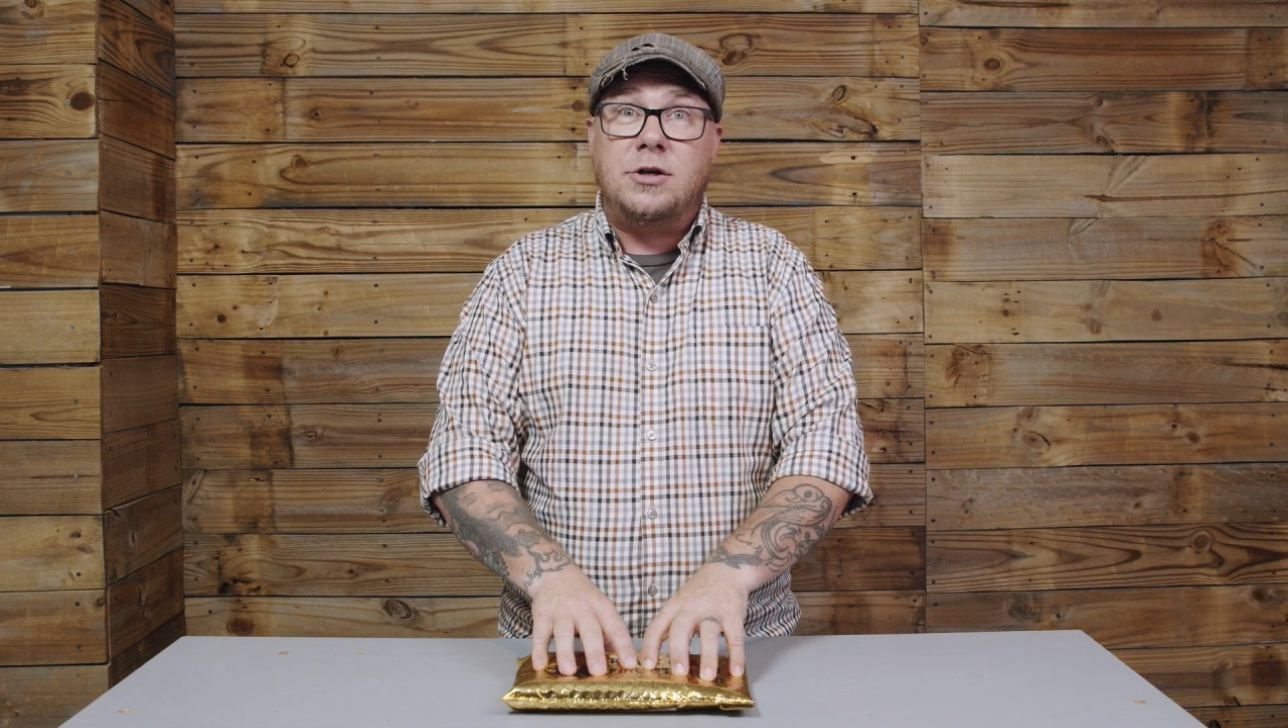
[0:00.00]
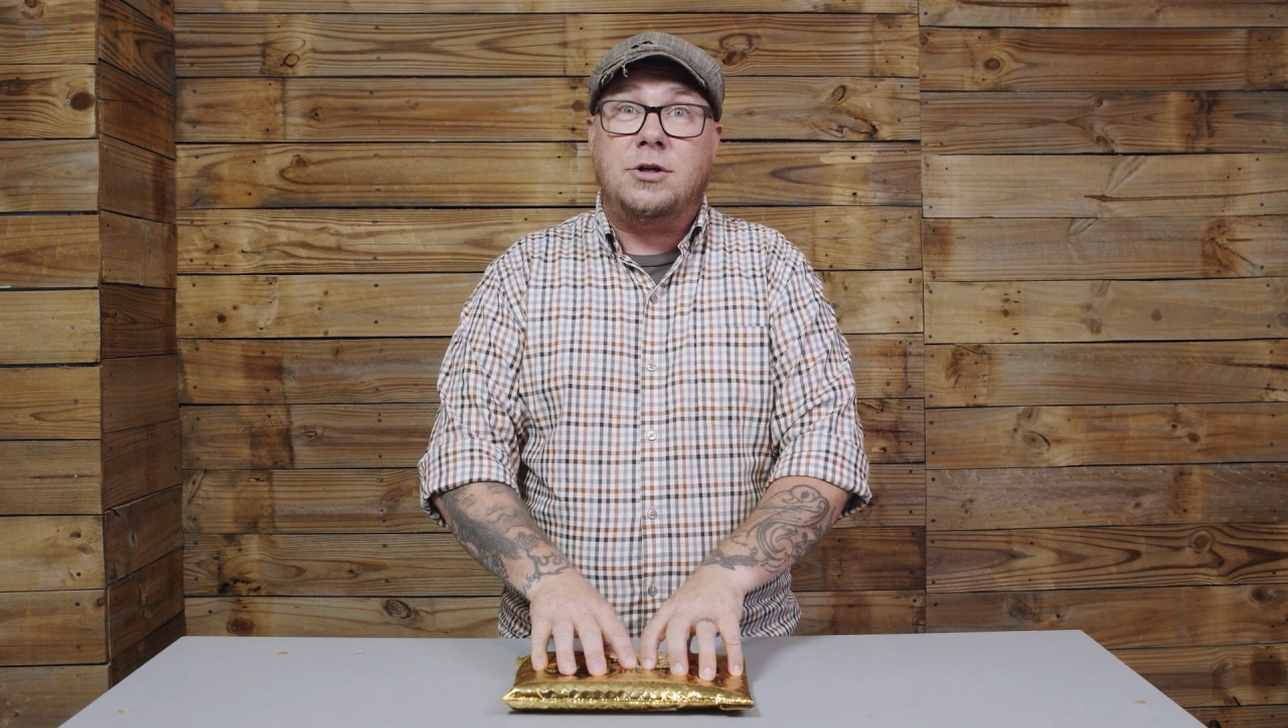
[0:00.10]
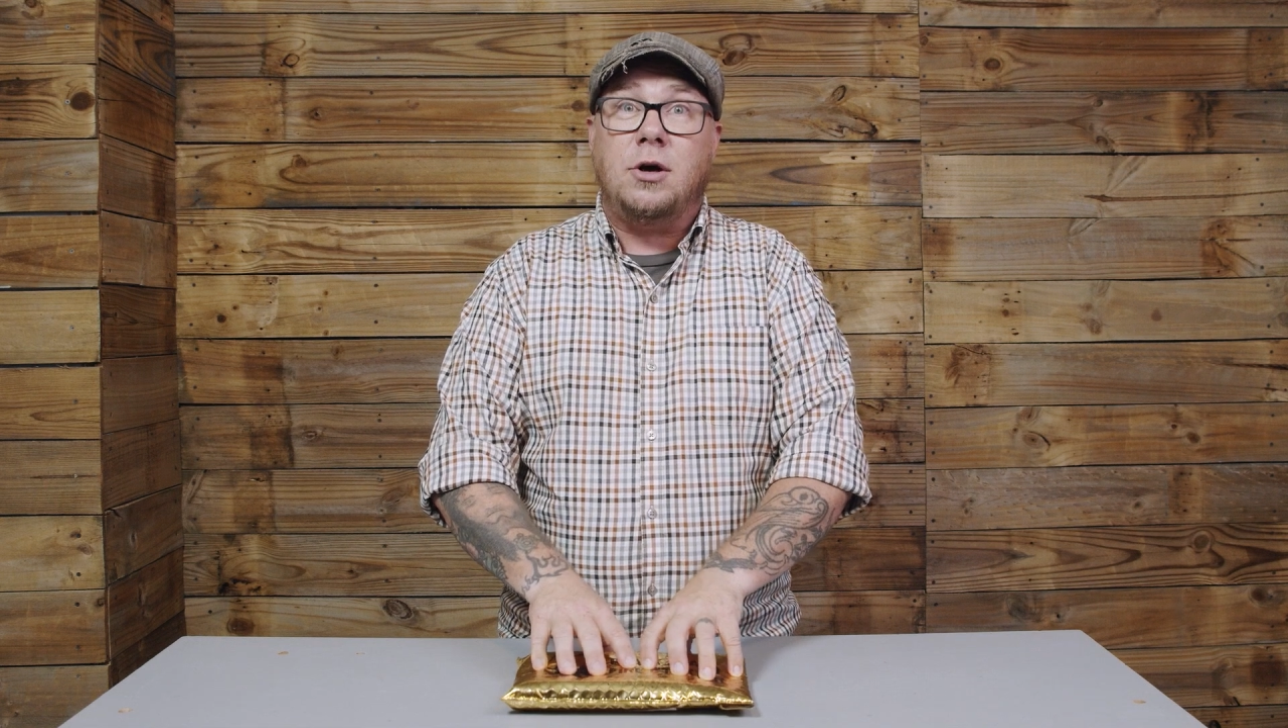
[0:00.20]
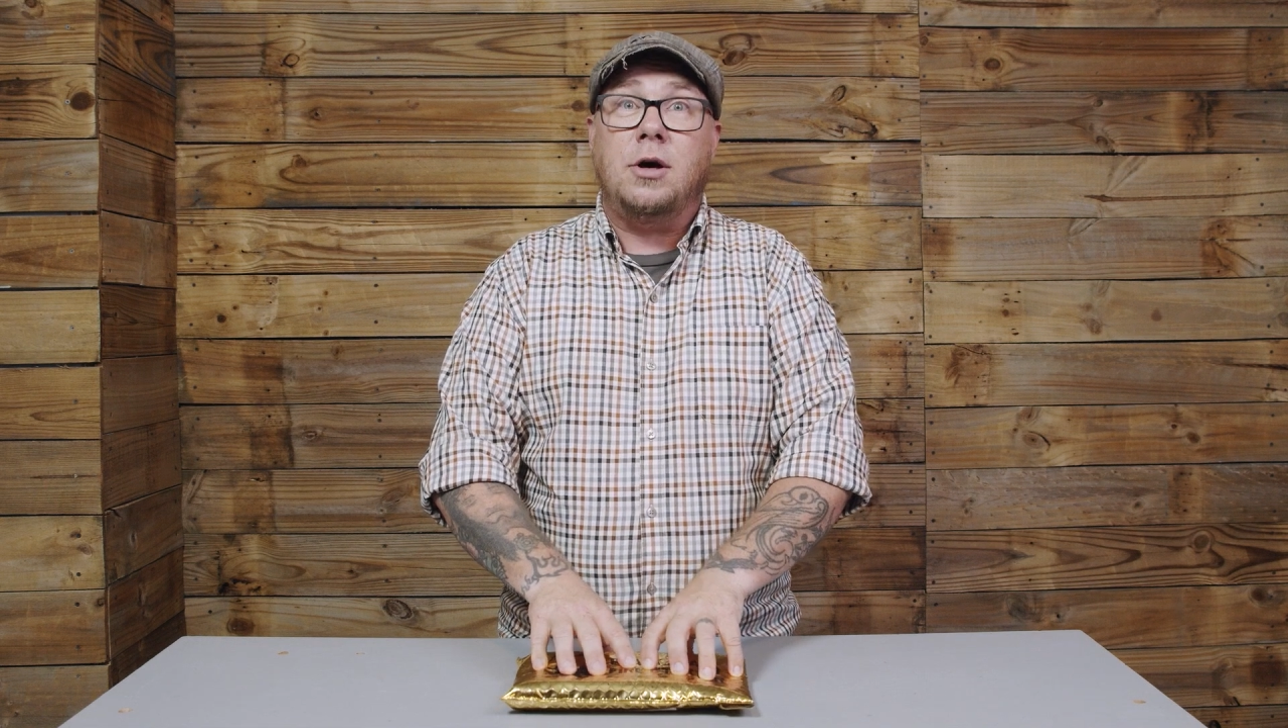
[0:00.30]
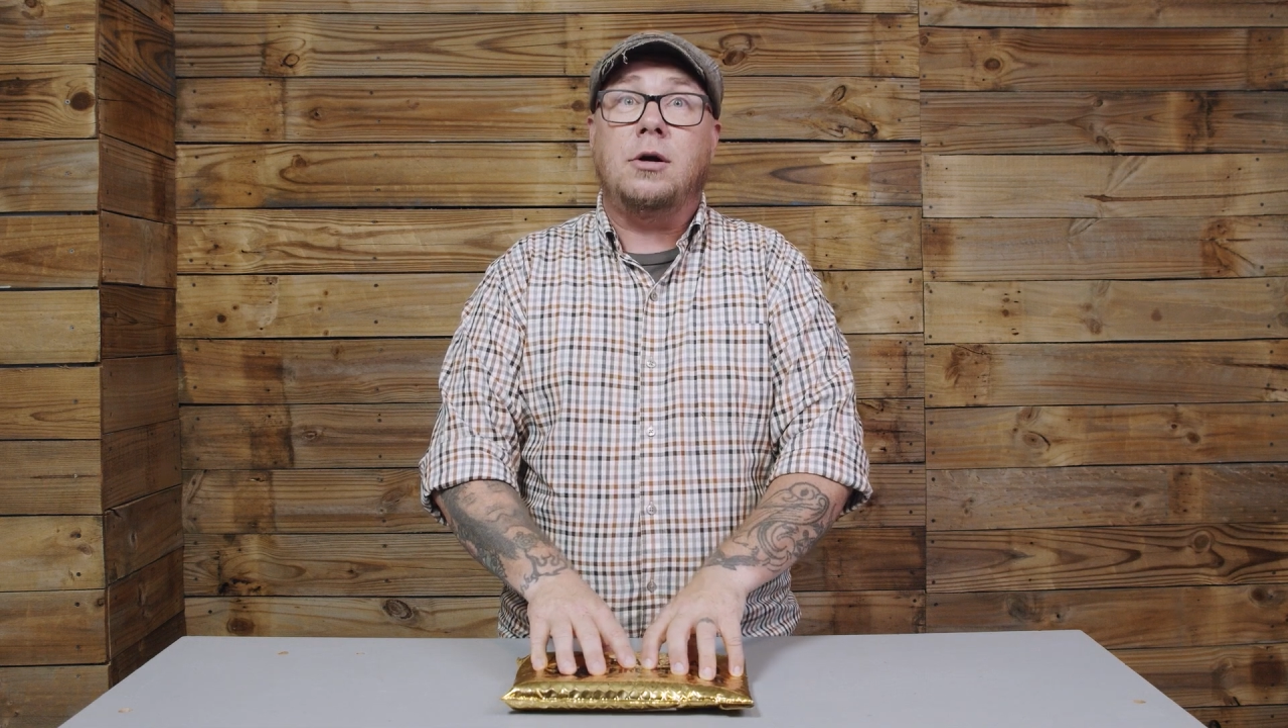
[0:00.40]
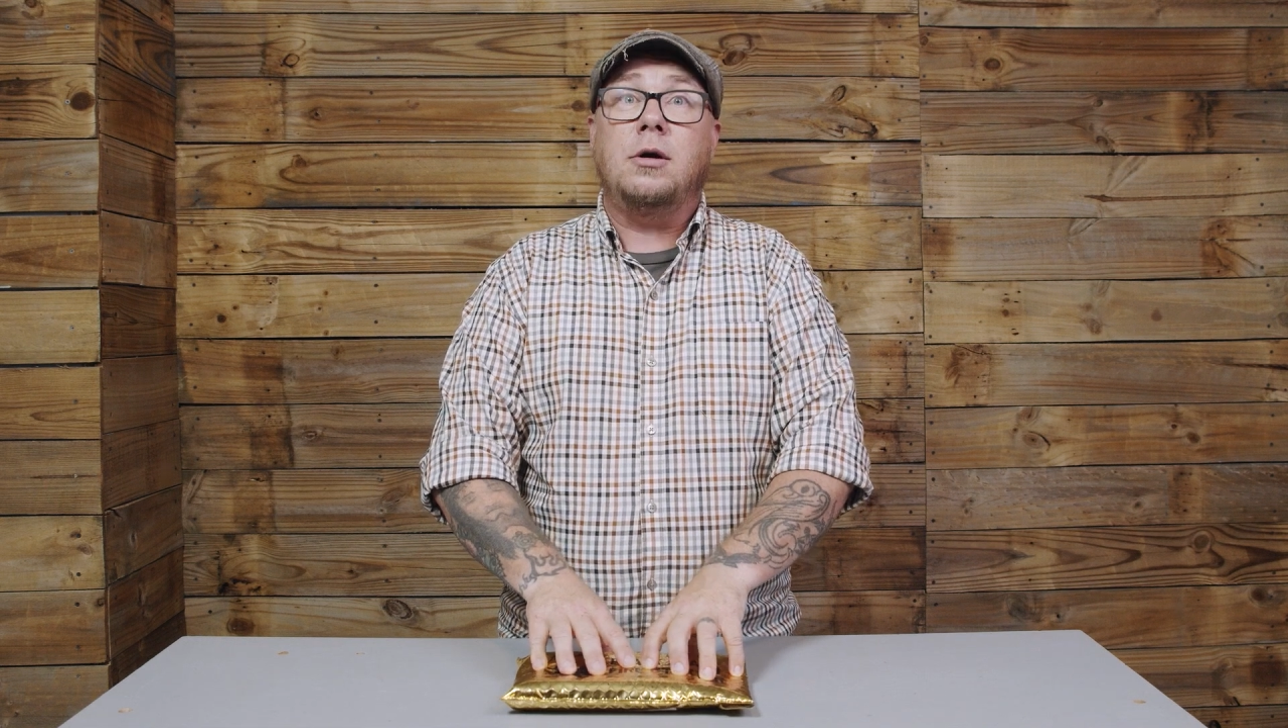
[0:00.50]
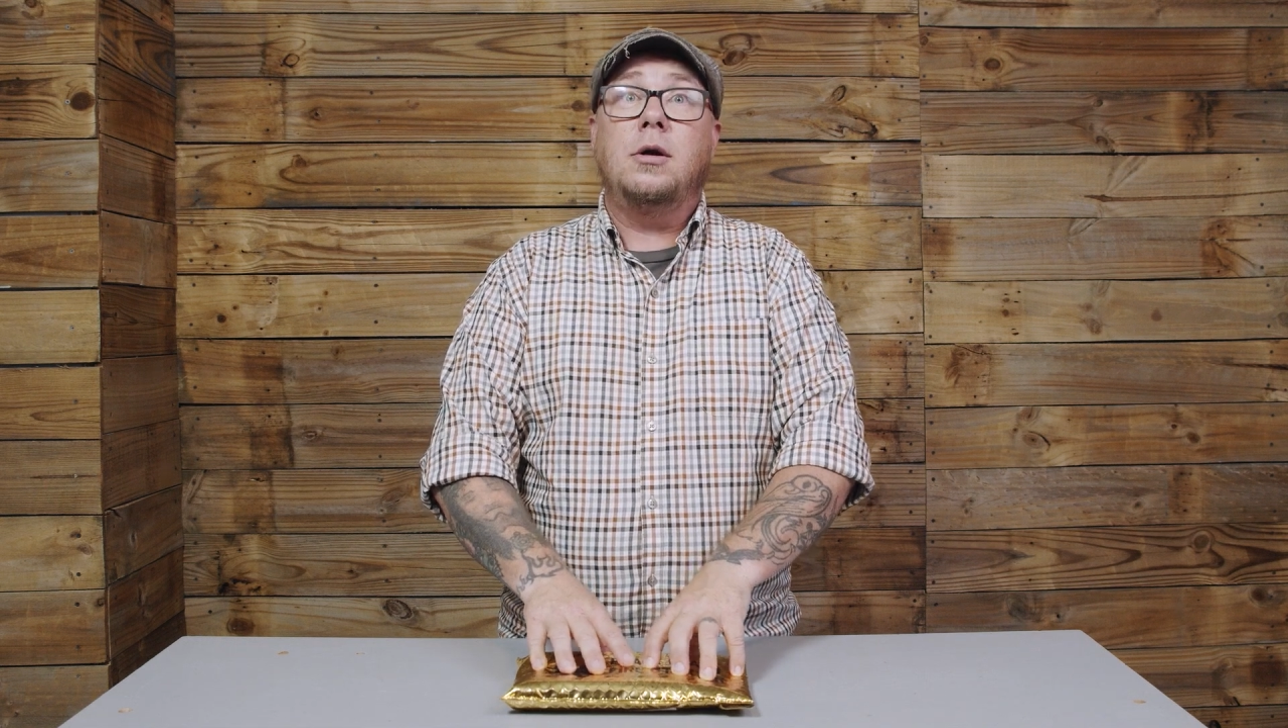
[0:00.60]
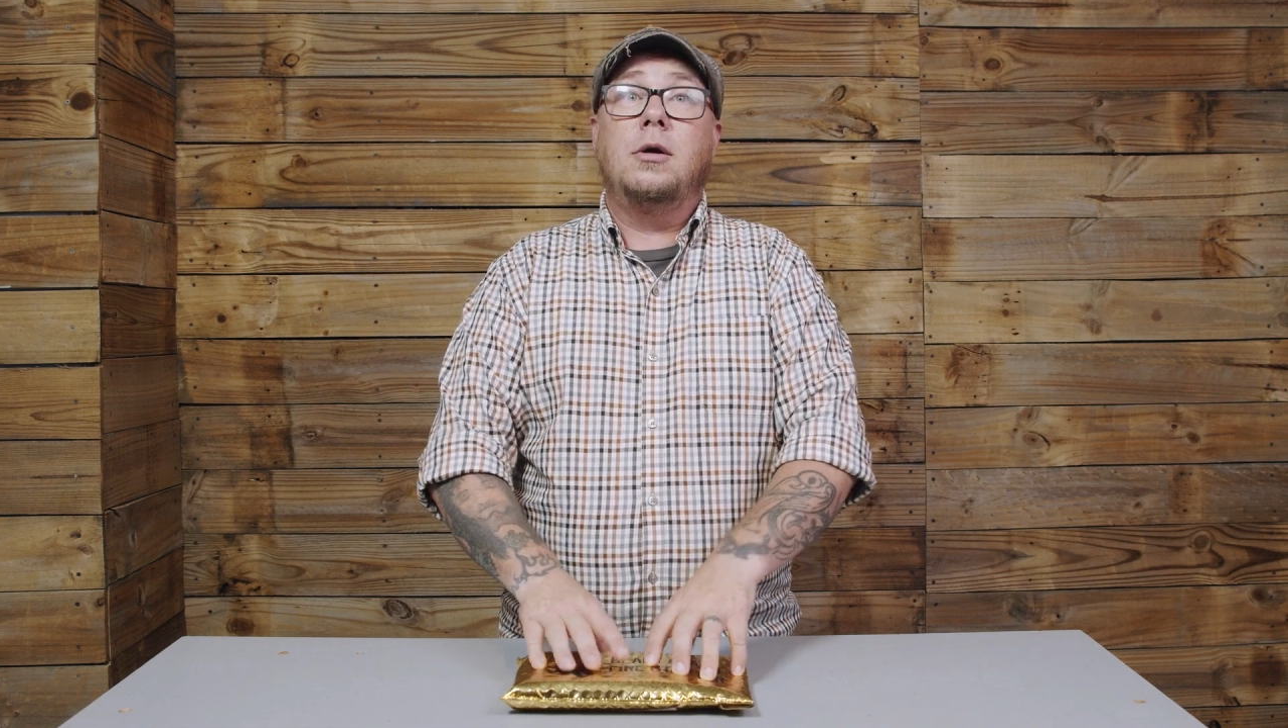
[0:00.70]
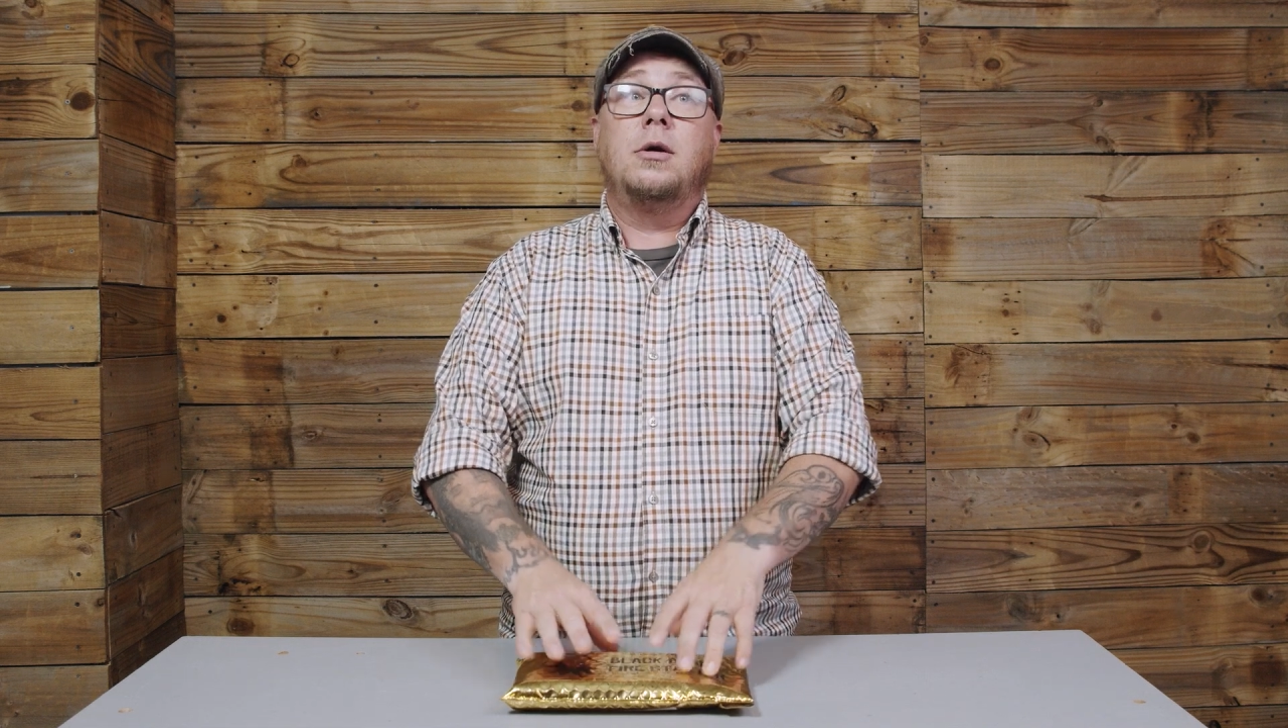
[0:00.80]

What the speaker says: starter,